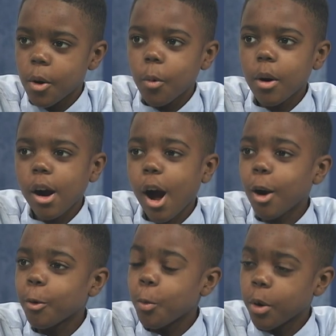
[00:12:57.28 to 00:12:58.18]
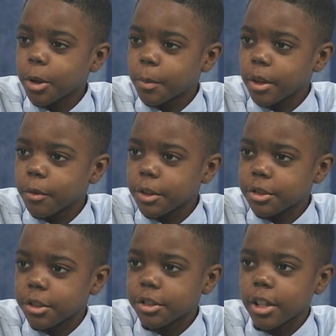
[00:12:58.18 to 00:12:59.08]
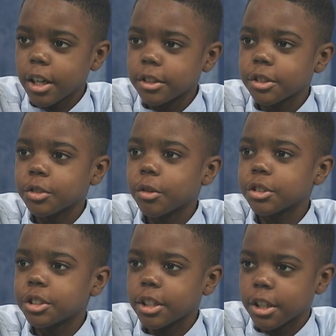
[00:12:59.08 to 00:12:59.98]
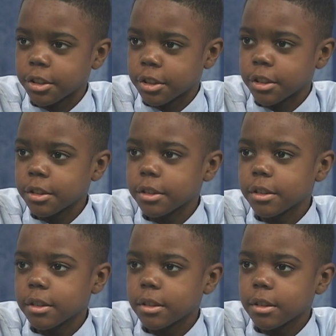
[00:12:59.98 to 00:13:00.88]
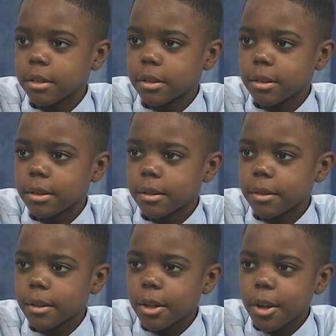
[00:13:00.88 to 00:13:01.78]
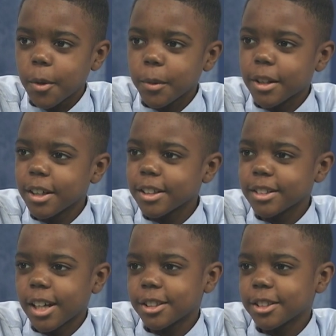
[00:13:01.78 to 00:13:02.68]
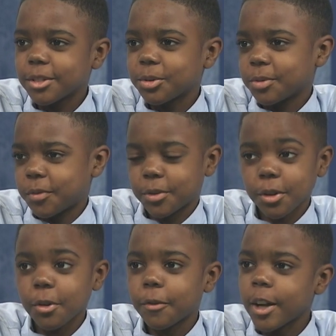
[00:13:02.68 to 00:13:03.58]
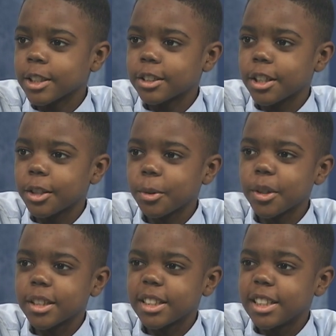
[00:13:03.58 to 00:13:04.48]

Well, I want to be a research scientist or a geneticist. Yeah, why geneticist? because I just so fascinated with